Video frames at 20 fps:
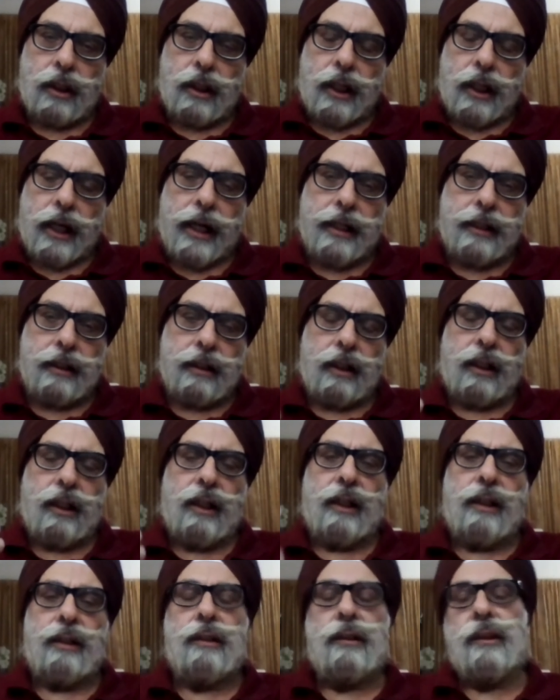And
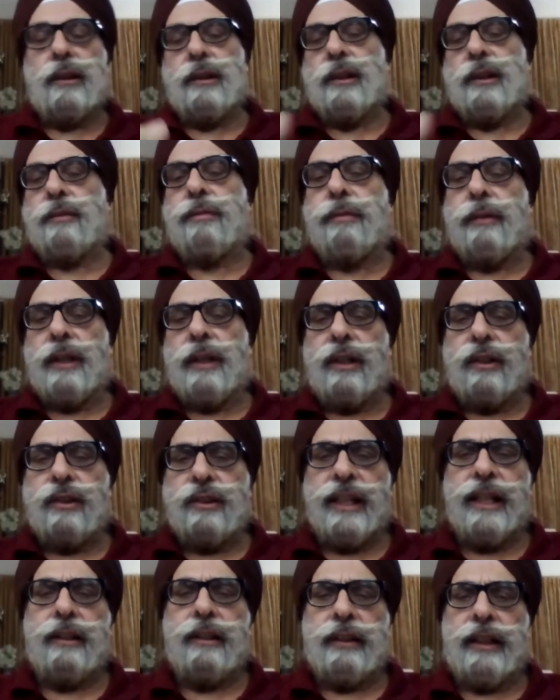
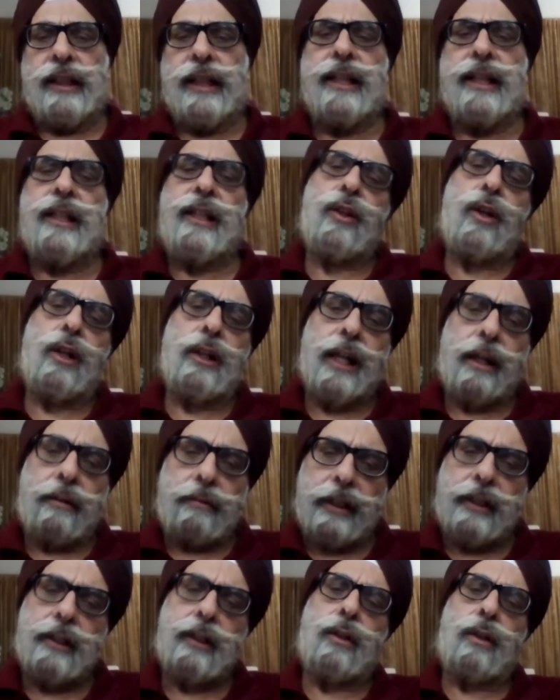see, he need not have
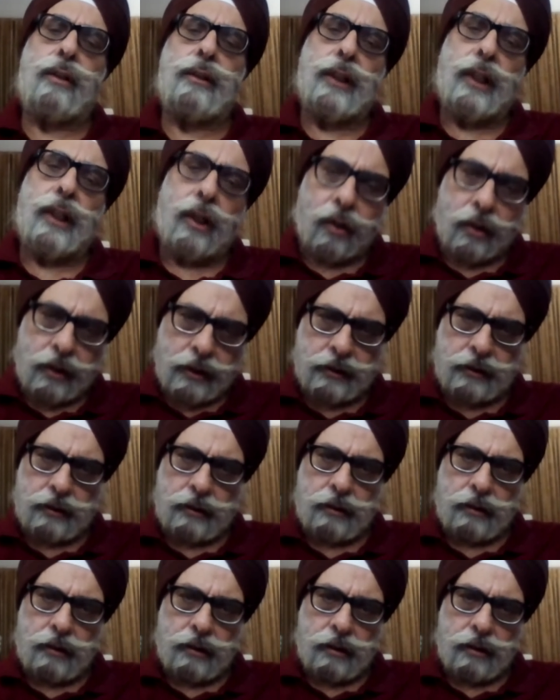ridden on the horse.
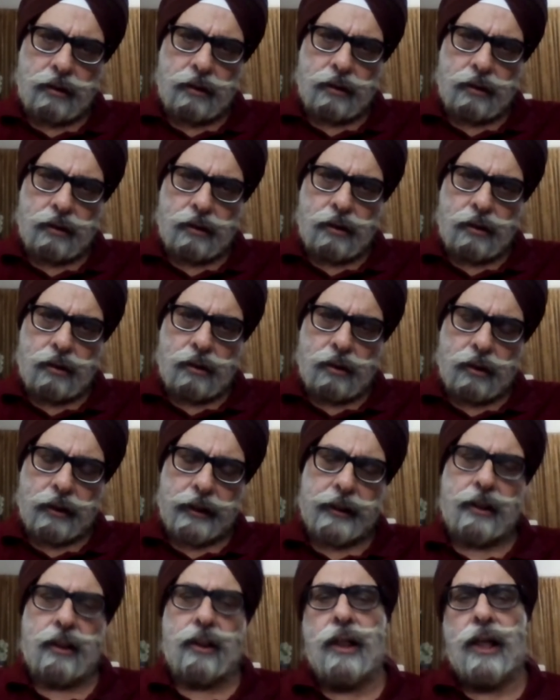
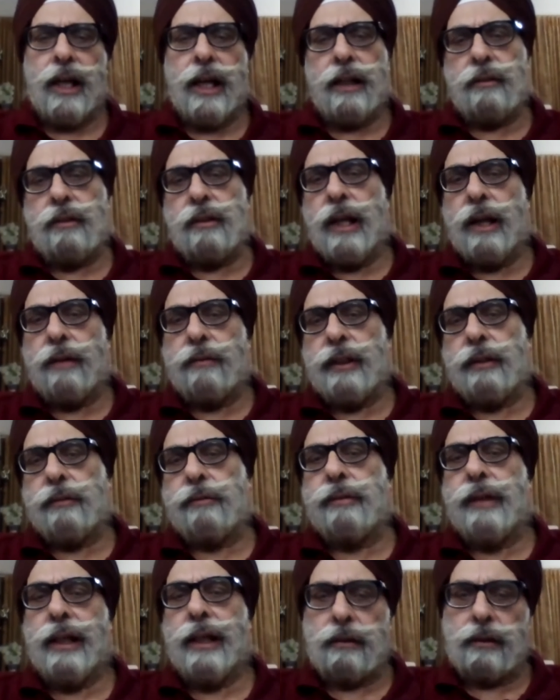He did not have a
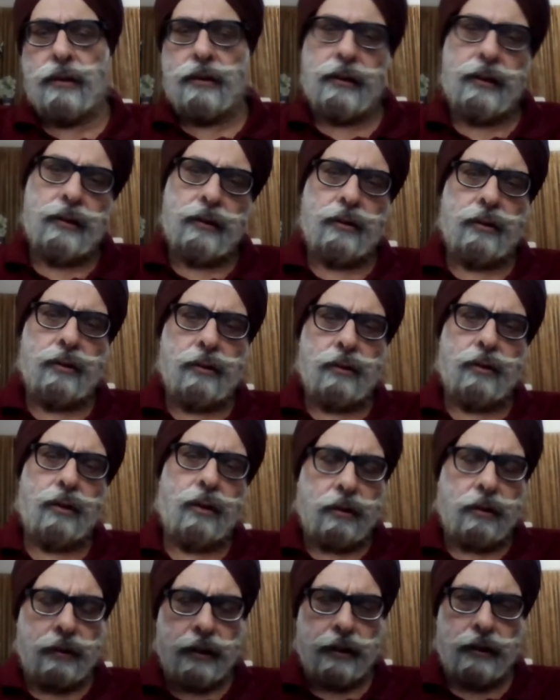falcon and
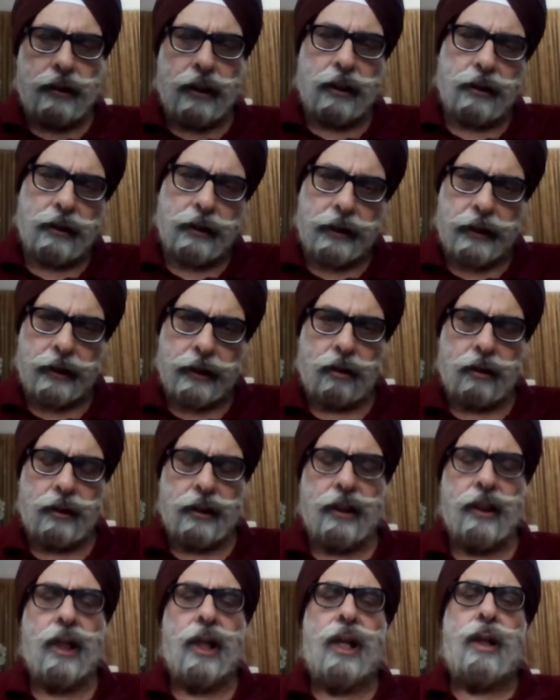all the kalgi and all
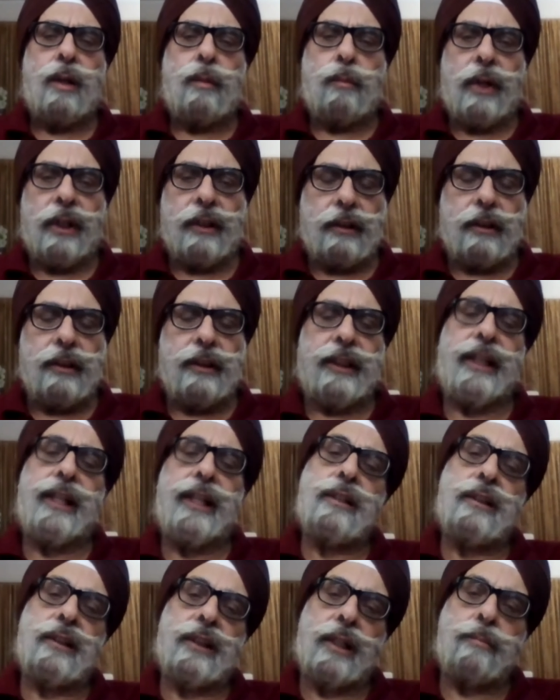that. But
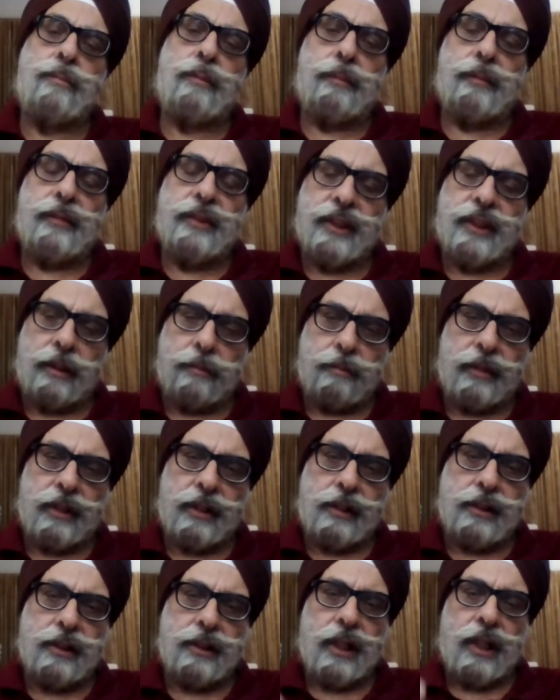these
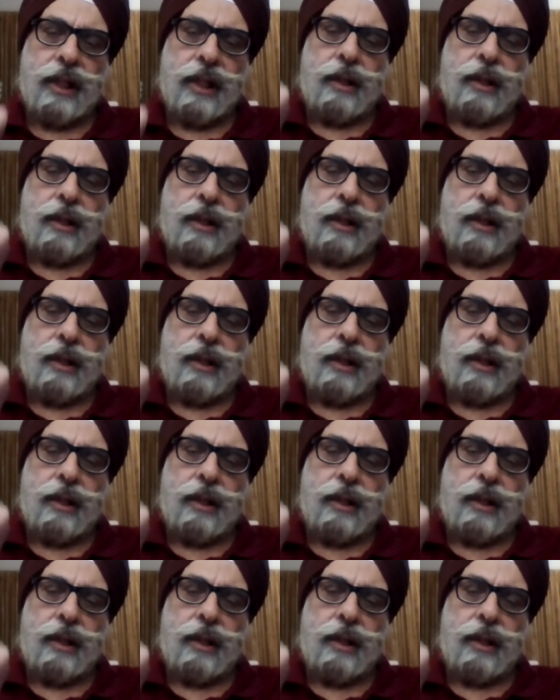symbols